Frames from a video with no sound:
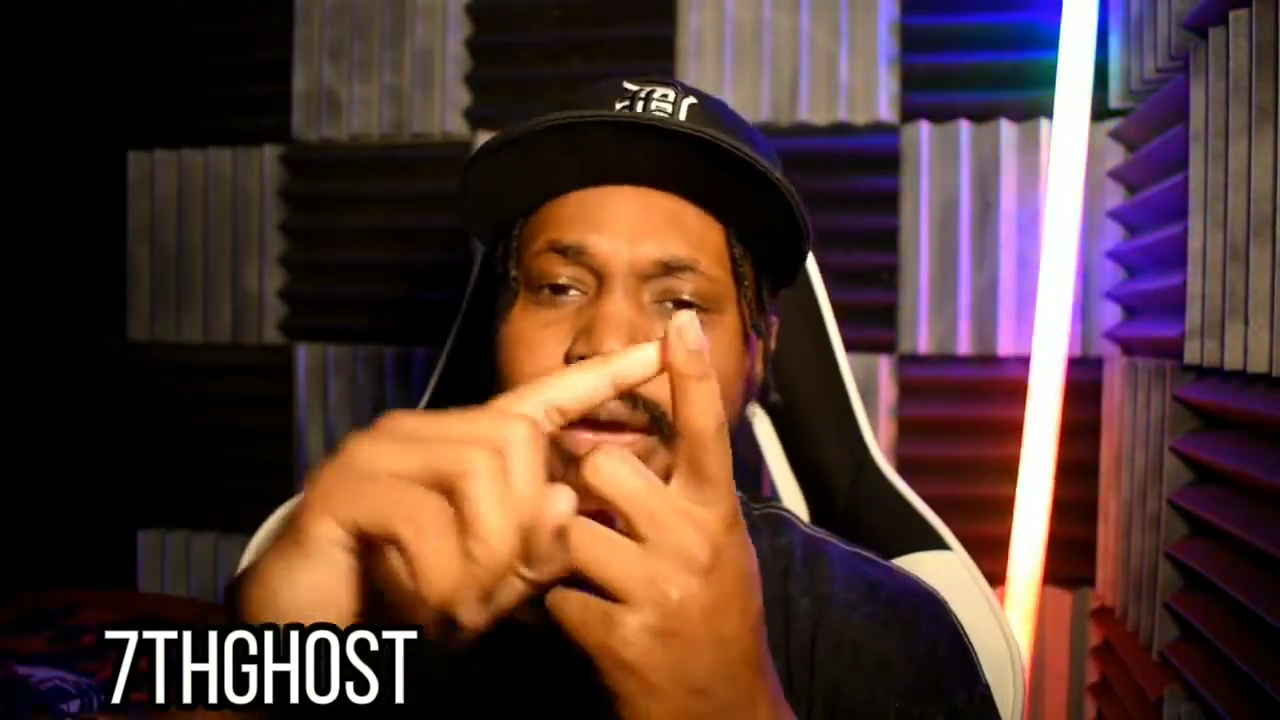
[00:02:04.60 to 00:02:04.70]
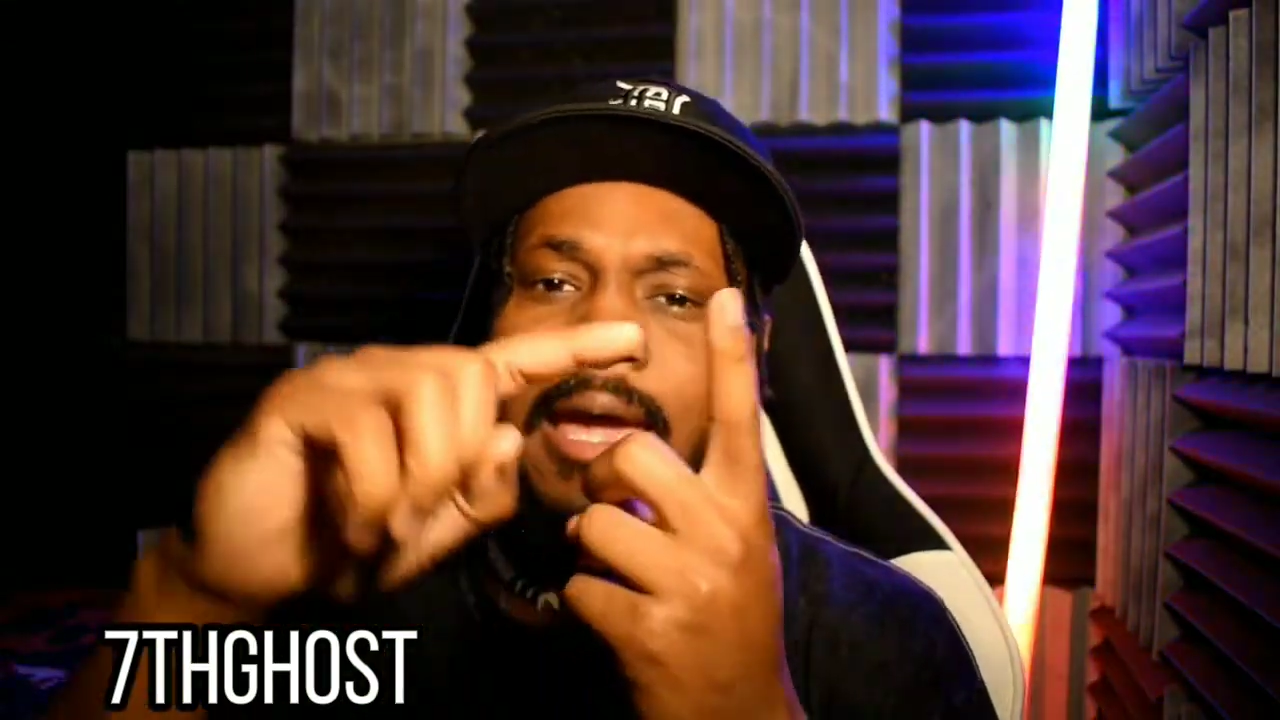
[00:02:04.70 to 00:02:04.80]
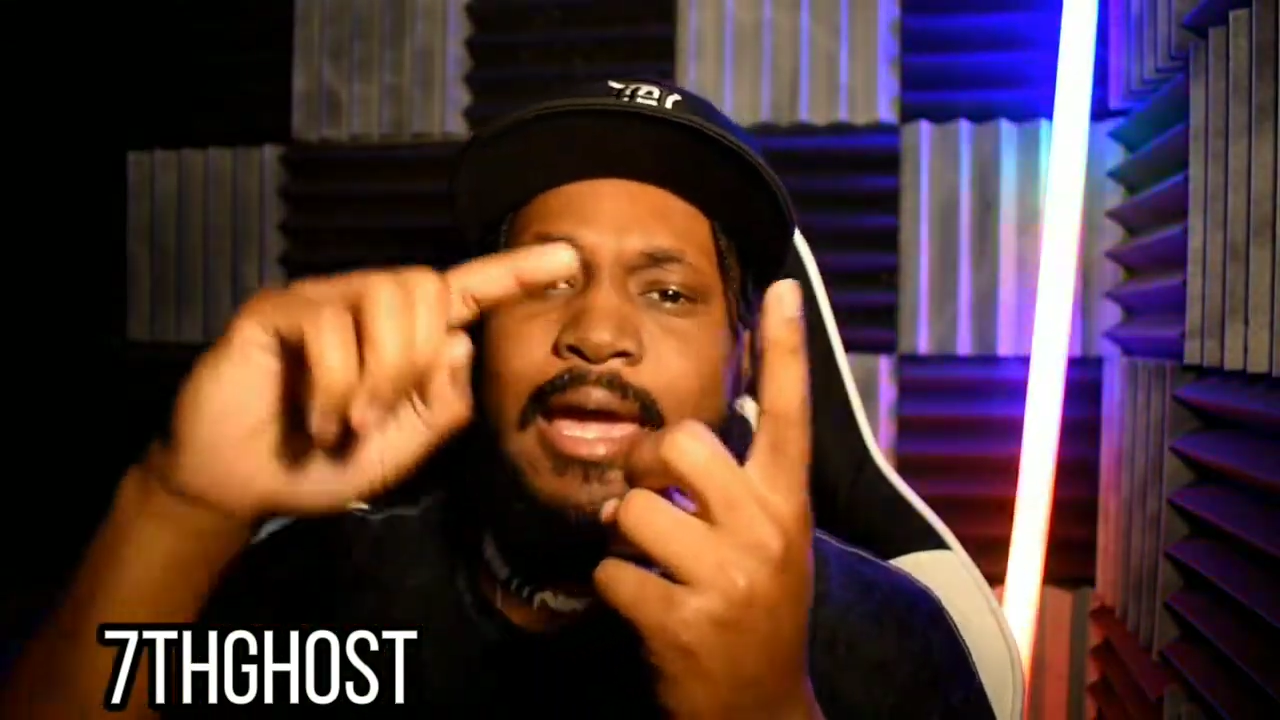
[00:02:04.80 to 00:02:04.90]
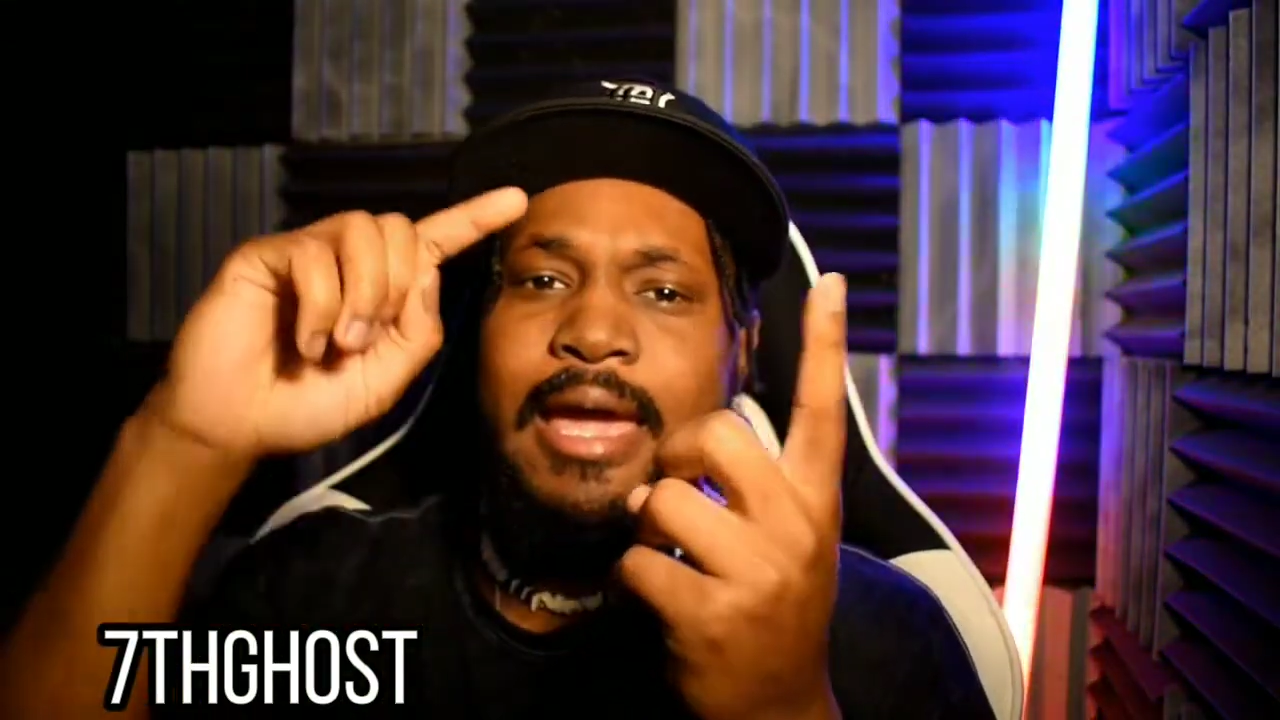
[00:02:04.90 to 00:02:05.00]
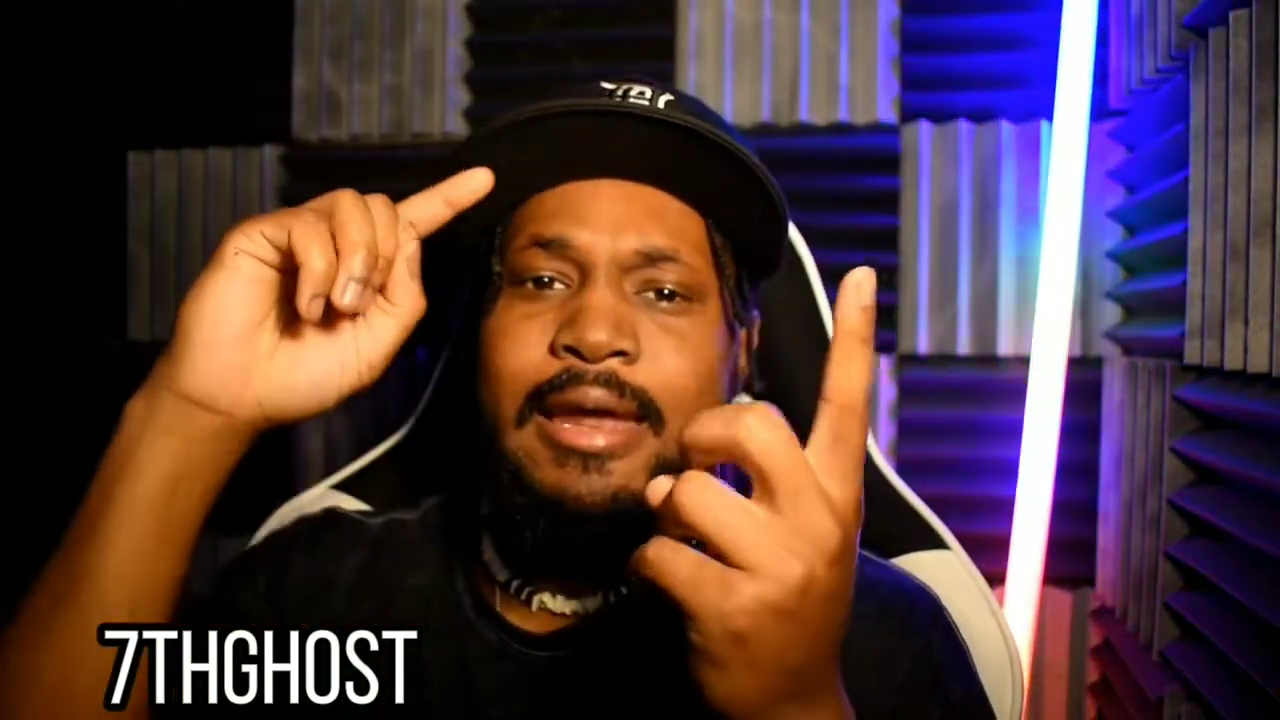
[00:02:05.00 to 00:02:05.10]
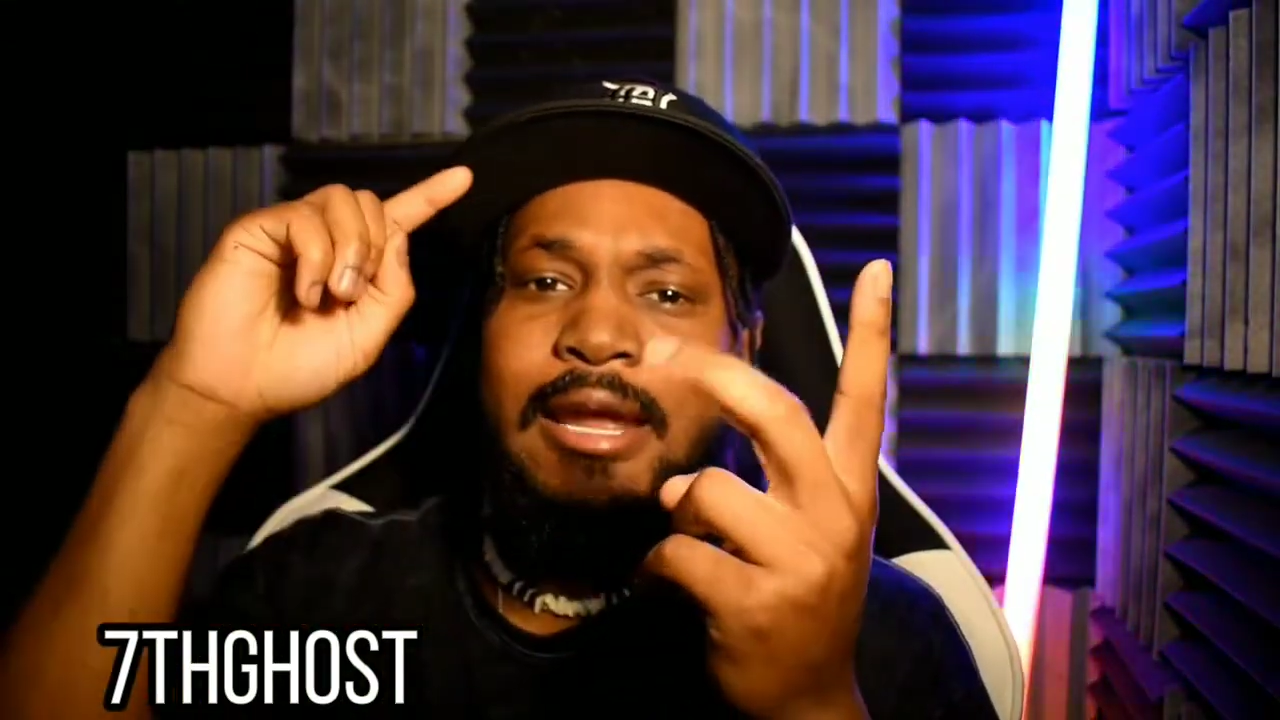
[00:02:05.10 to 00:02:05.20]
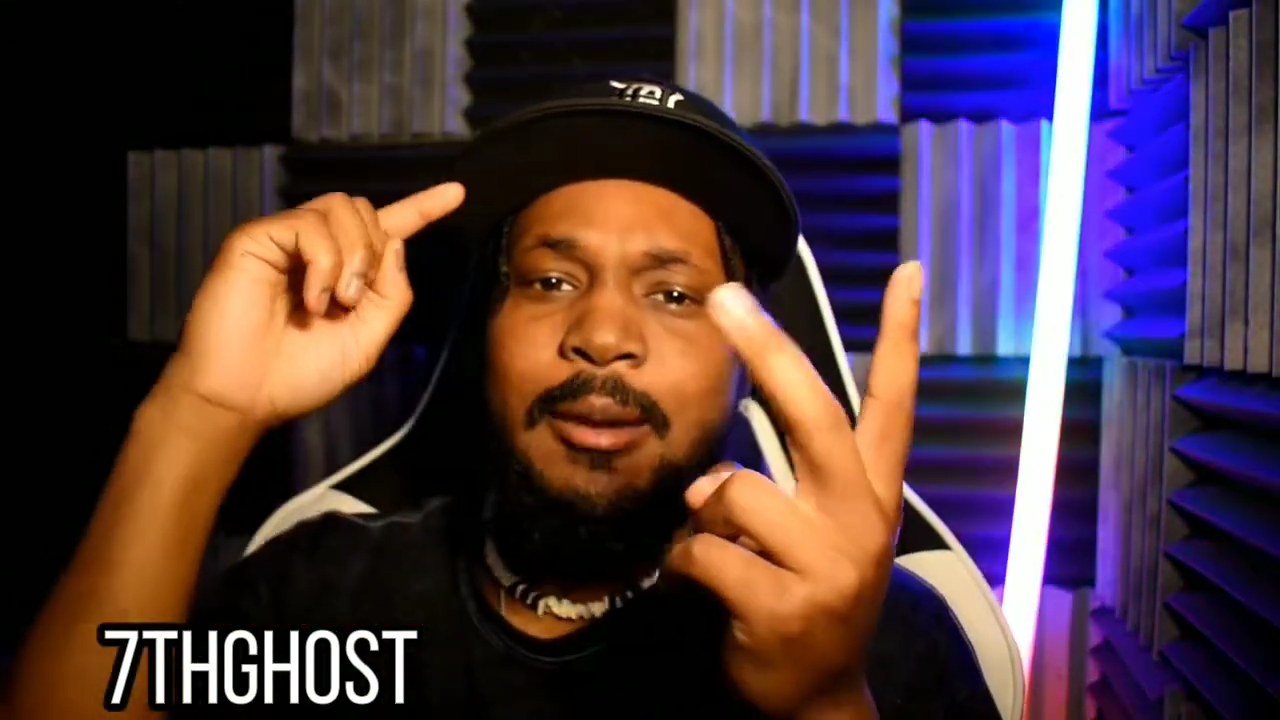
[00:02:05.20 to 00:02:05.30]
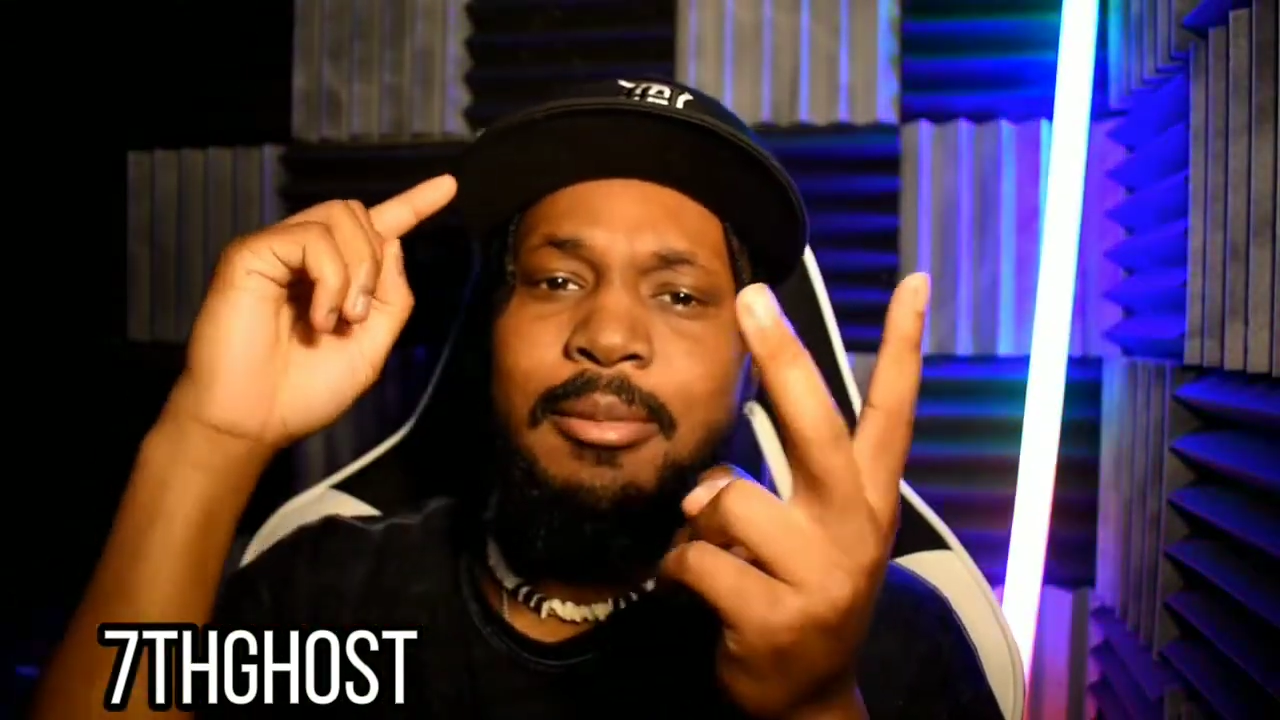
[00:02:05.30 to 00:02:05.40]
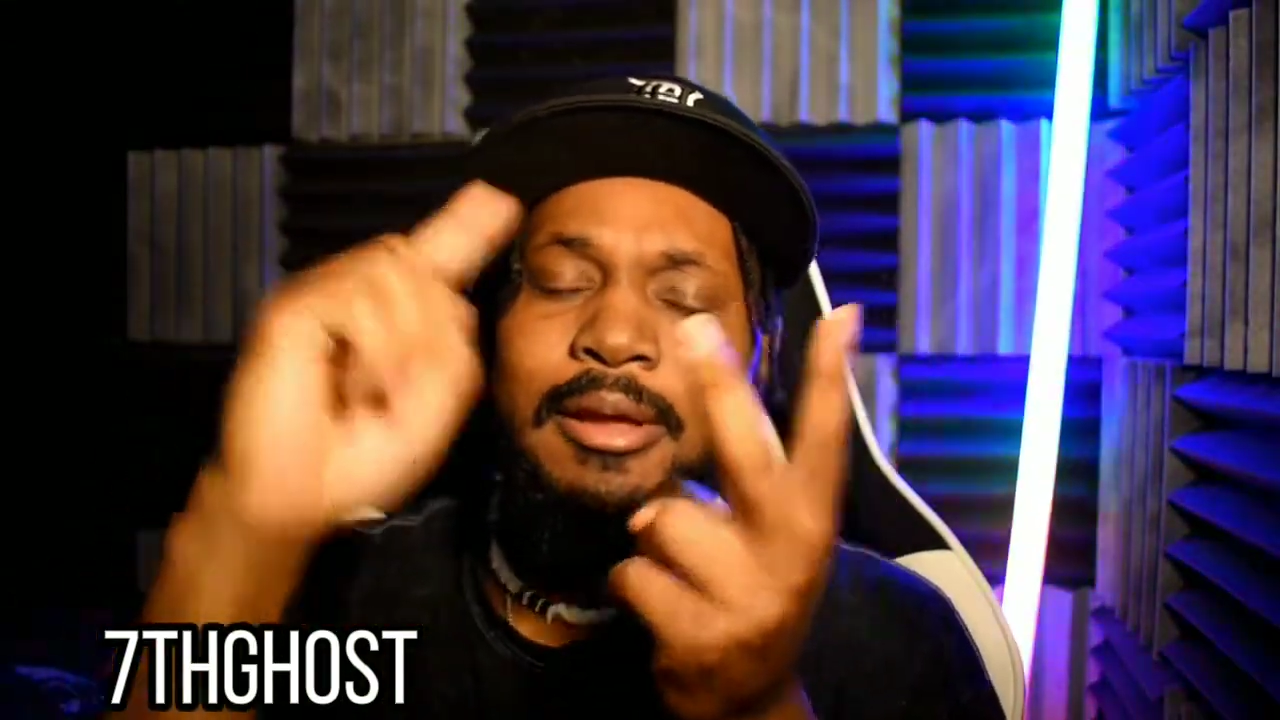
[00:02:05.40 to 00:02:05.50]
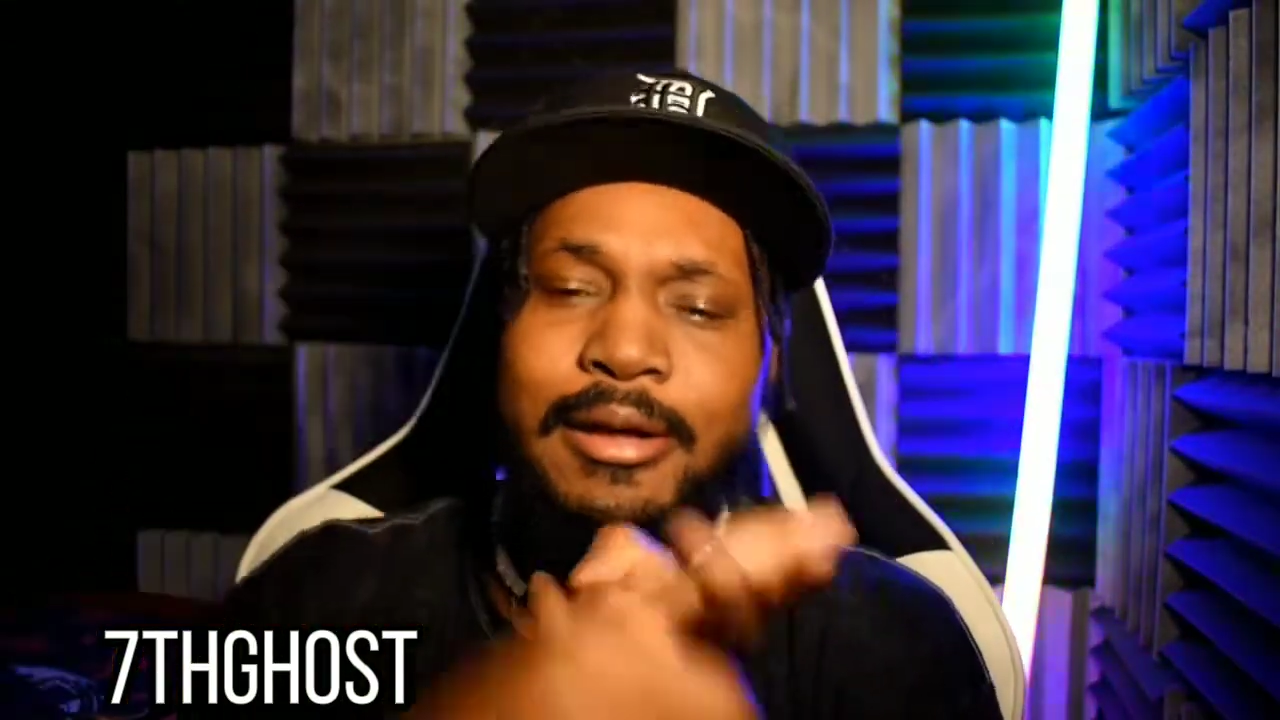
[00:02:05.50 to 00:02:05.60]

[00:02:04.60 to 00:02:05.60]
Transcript: and I'm